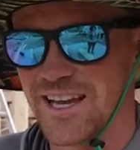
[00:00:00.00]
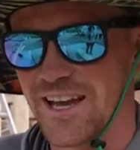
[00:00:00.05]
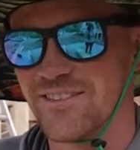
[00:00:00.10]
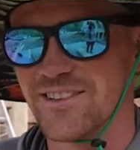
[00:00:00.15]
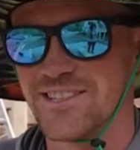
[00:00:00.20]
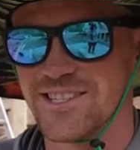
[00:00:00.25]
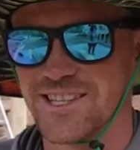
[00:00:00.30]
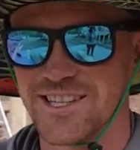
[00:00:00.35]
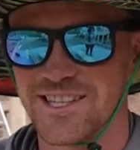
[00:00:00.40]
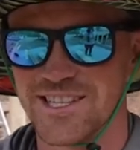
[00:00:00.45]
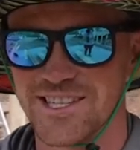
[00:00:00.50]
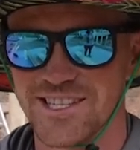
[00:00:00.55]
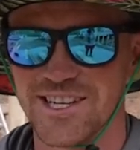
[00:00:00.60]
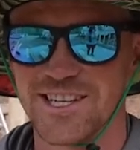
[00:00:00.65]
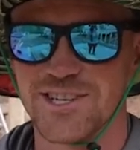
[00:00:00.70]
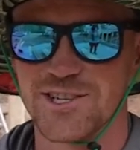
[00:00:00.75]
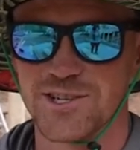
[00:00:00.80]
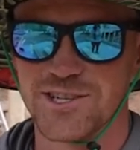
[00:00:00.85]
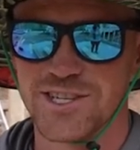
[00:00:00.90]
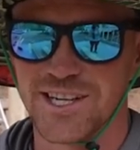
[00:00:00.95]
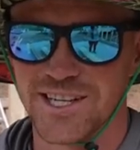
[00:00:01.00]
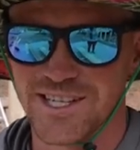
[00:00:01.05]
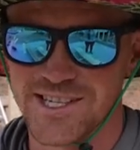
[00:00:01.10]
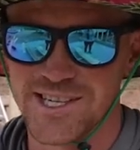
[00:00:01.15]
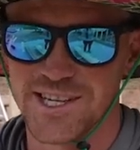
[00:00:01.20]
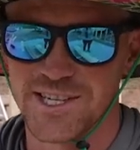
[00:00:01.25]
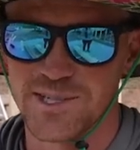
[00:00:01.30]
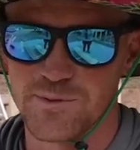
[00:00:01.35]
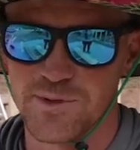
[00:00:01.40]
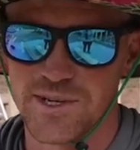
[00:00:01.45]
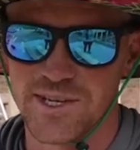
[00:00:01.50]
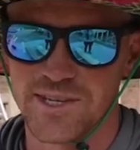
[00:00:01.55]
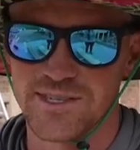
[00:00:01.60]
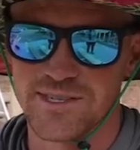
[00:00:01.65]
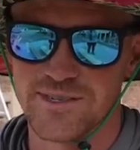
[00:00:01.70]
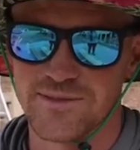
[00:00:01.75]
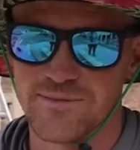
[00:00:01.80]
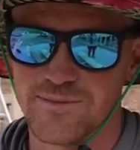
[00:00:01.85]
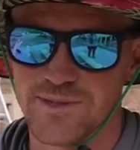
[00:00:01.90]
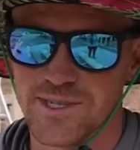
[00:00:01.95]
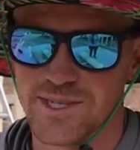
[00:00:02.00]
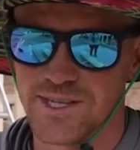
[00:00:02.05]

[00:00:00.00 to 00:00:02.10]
Kevin said the city should take six weeks. Oh.